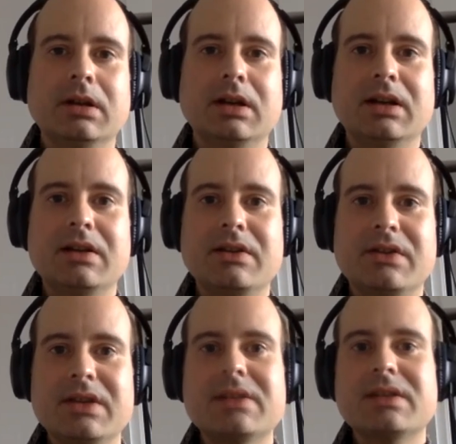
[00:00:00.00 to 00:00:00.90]
Uh,
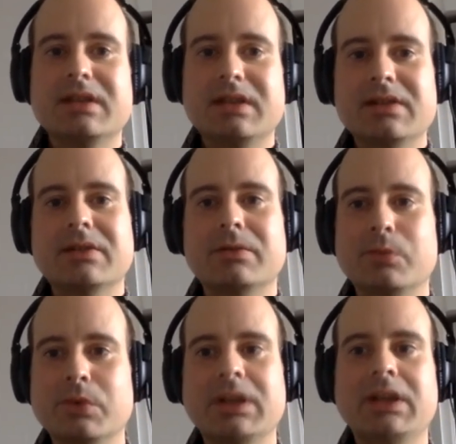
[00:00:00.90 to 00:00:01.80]
this is a
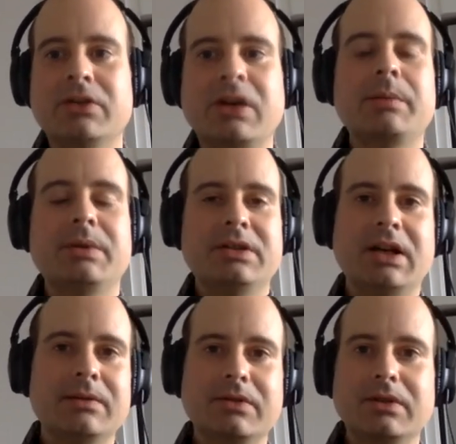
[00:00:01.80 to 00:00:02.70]
really crappy
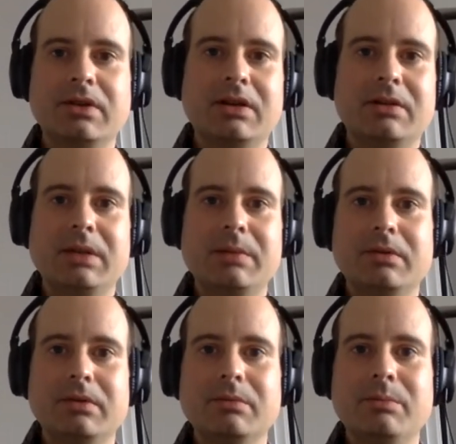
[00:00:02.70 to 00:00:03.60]
time for a lot of
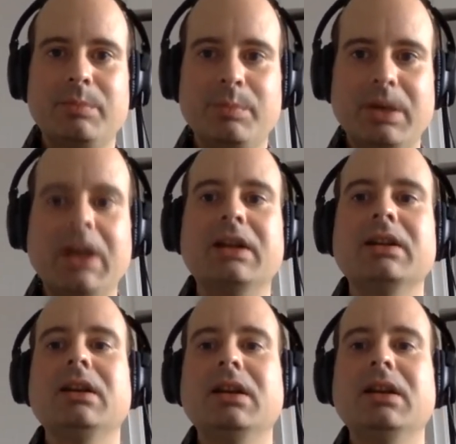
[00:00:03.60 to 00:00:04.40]
people, but